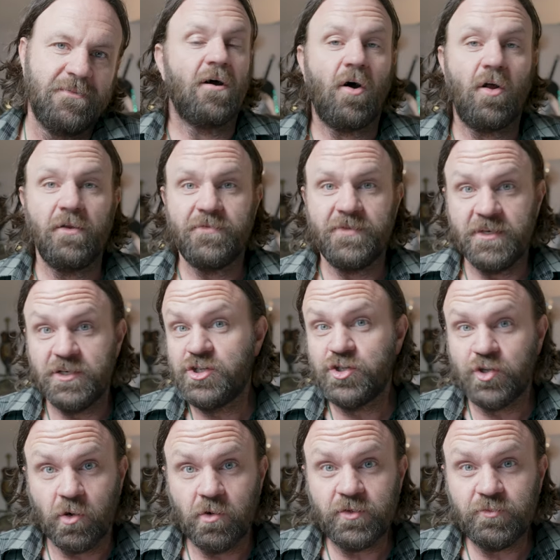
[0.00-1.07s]
All of these
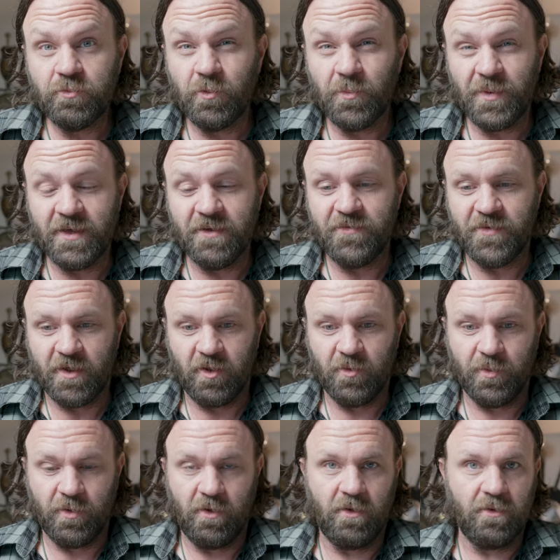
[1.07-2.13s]
shows will be
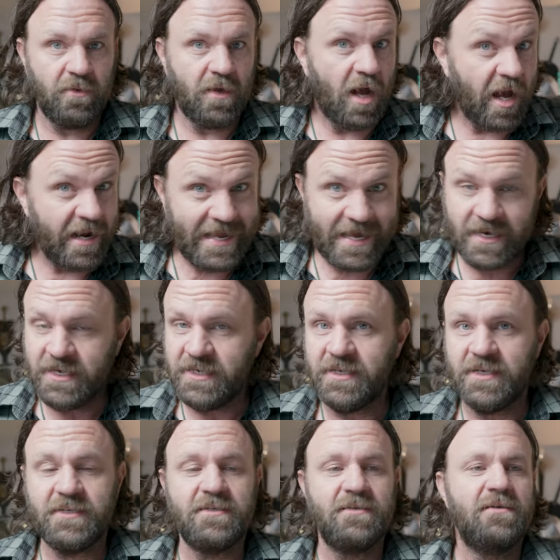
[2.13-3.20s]
available
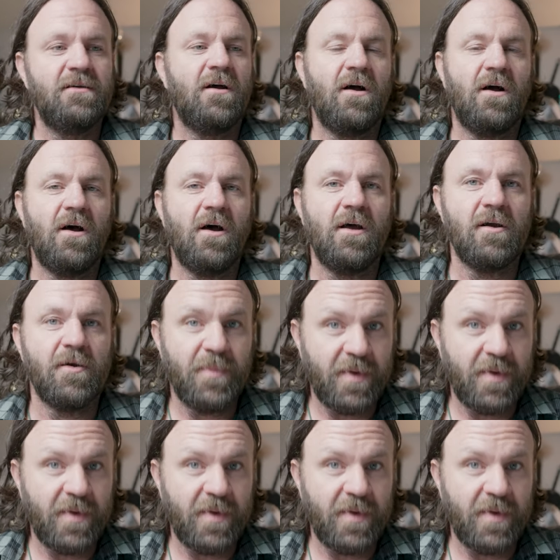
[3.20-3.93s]
unedited on our